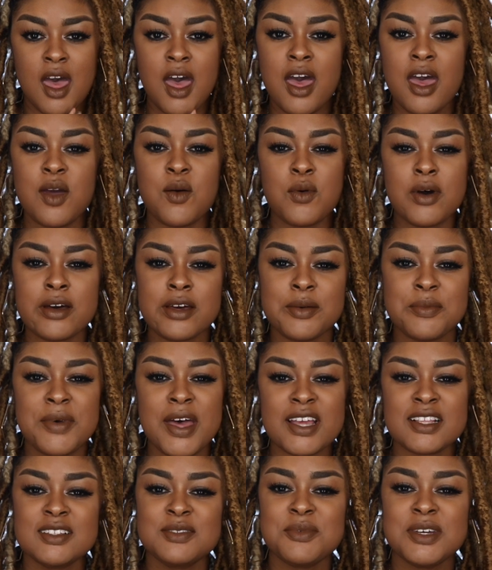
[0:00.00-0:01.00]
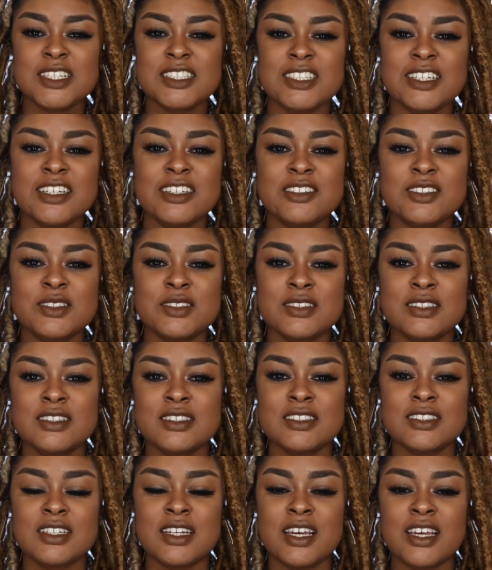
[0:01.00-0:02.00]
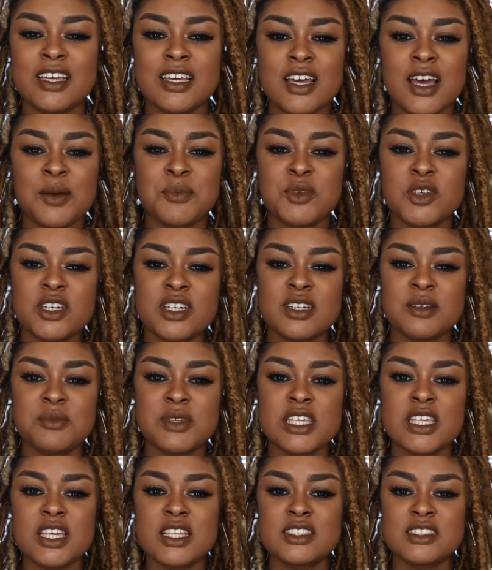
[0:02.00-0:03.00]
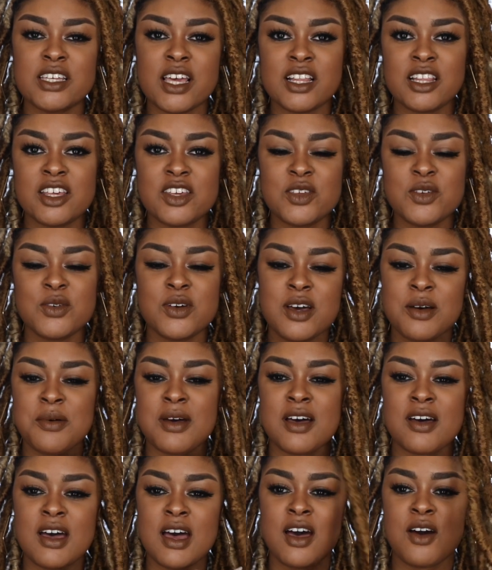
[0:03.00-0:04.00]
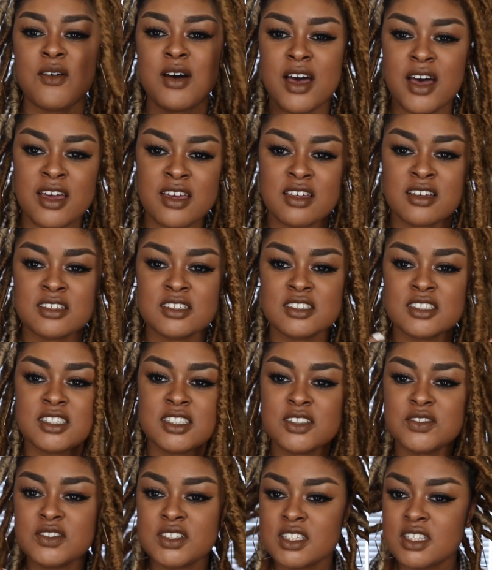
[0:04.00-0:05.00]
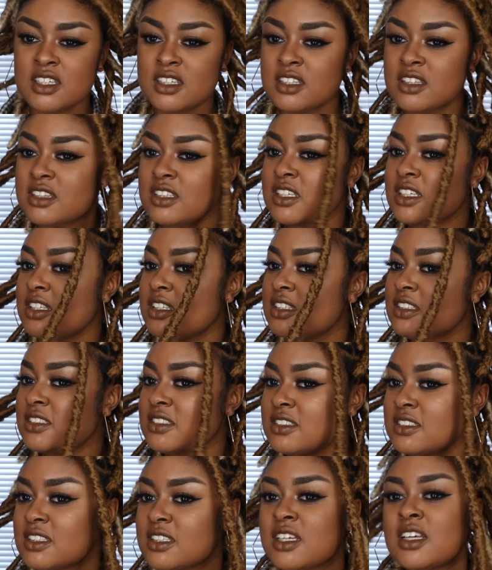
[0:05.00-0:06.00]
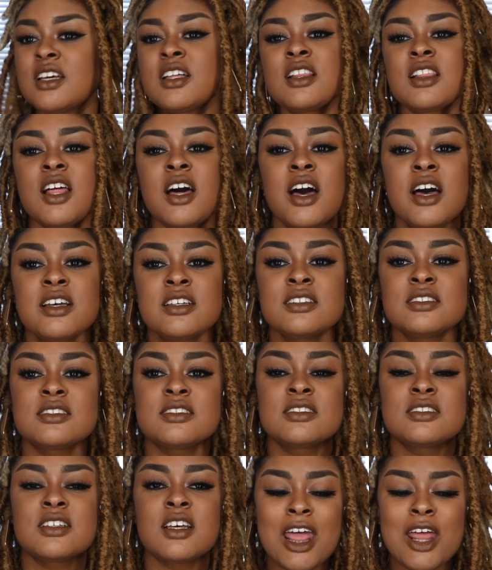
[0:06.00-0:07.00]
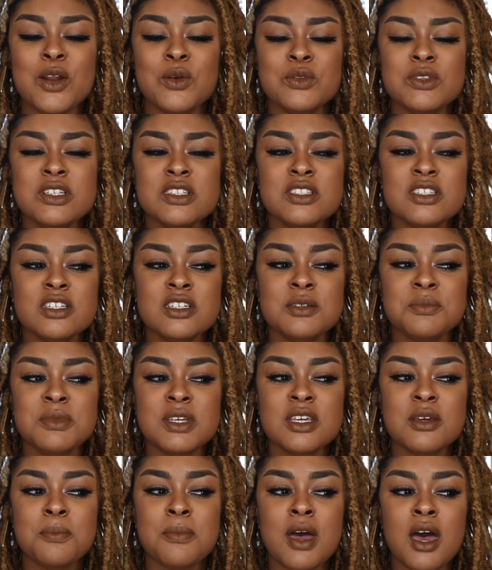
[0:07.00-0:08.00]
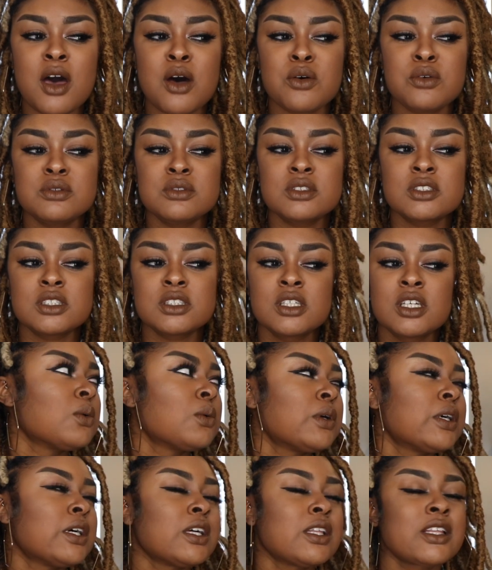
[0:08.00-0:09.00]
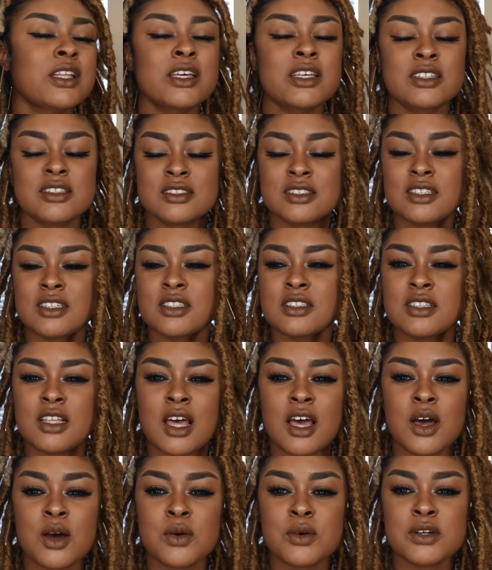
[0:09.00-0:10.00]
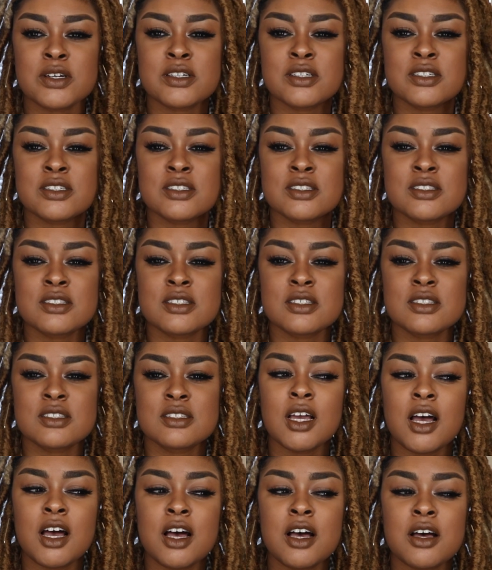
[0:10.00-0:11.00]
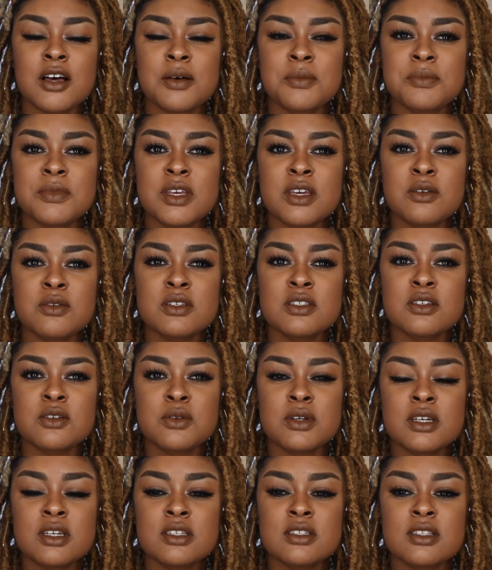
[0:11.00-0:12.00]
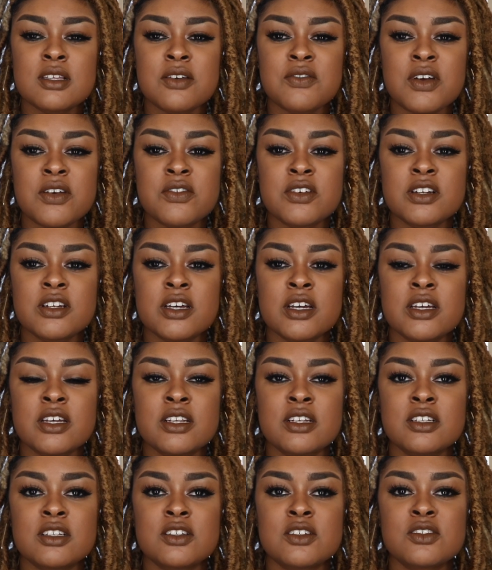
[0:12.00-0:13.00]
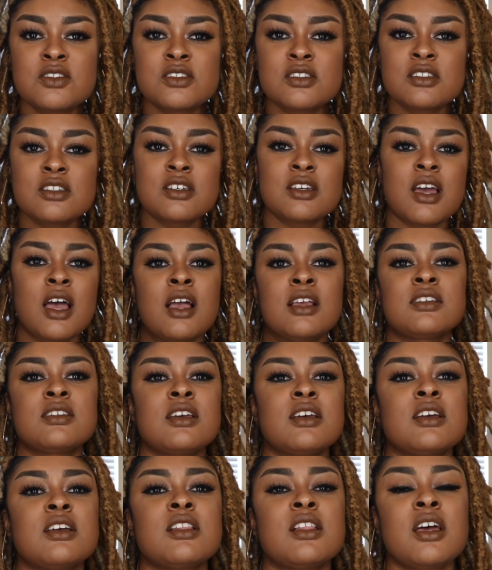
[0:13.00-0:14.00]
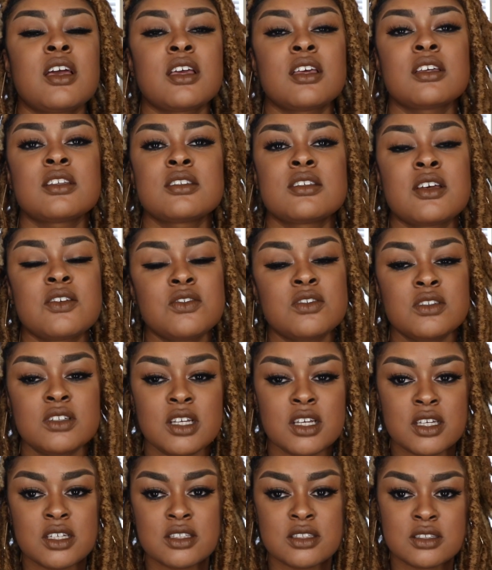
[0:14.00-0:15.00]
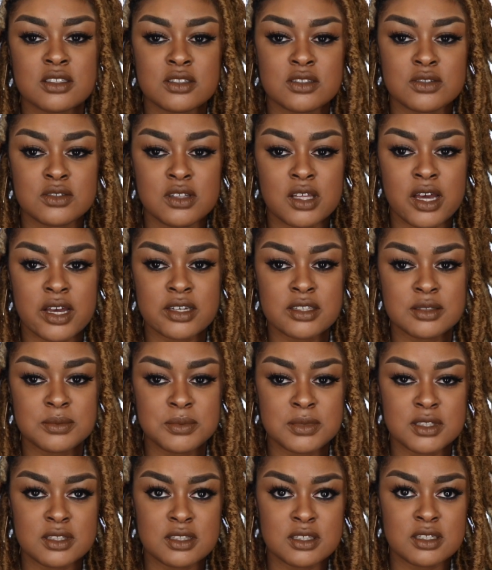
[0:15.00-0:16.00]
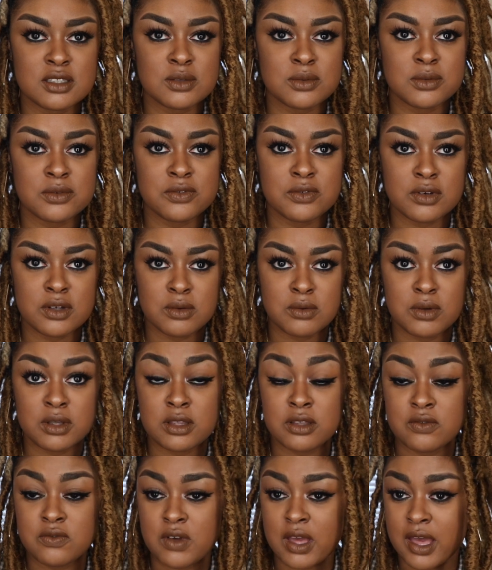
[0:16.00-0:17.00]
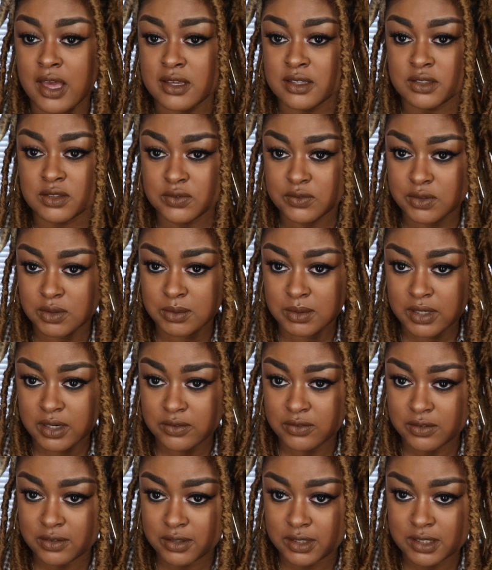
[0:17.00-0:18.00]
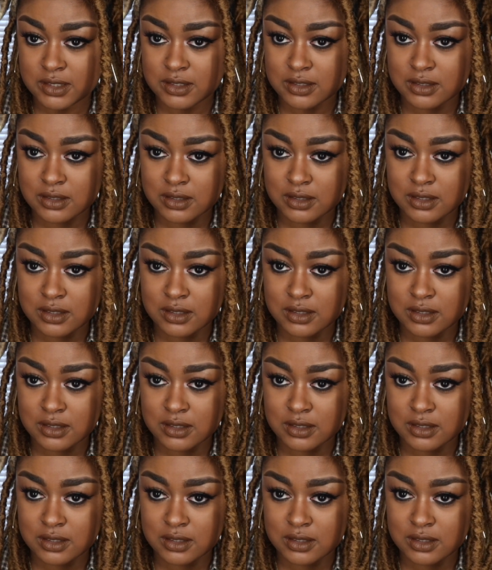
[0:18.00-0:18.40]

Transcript: Hi, welcome back to my channel. Today I'm going to be telling you about how I achieved these locks. It only took me about, like 6 hours. It was the quickest I've ever done. Usually I take like several days to do locks, but these were really fast for whatever reason.